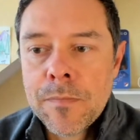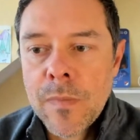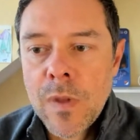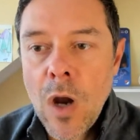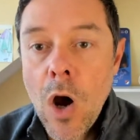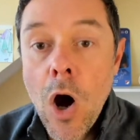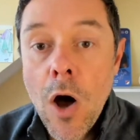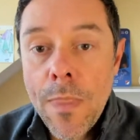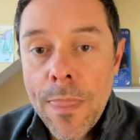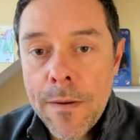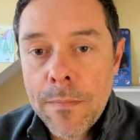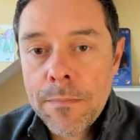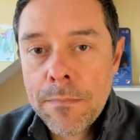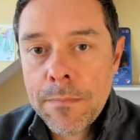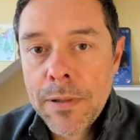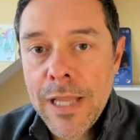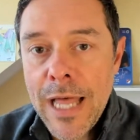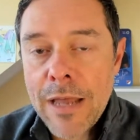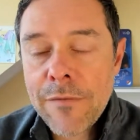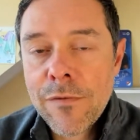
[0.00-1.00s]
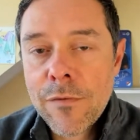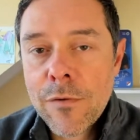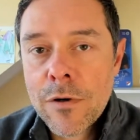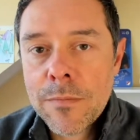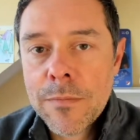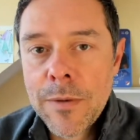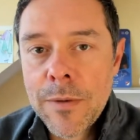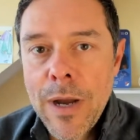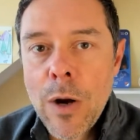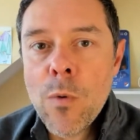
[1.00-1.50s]
on the
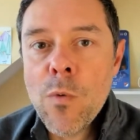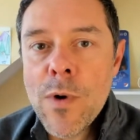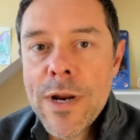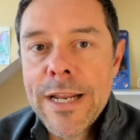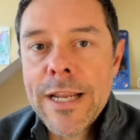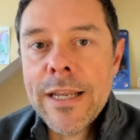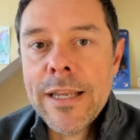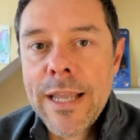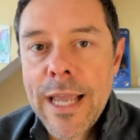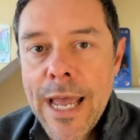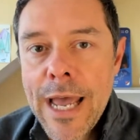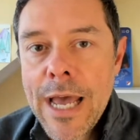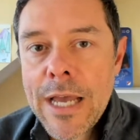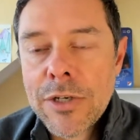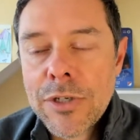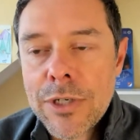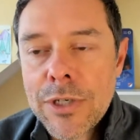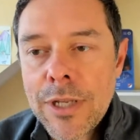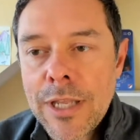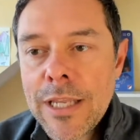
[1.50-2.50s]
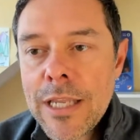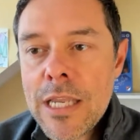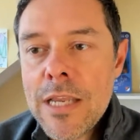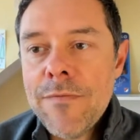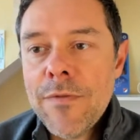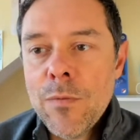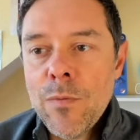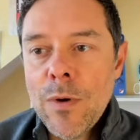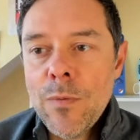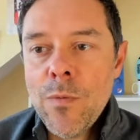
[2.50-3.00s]
platform about winning cash. Like
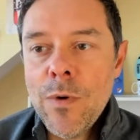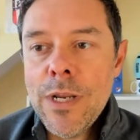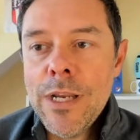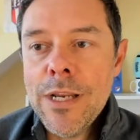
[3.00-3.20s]
even when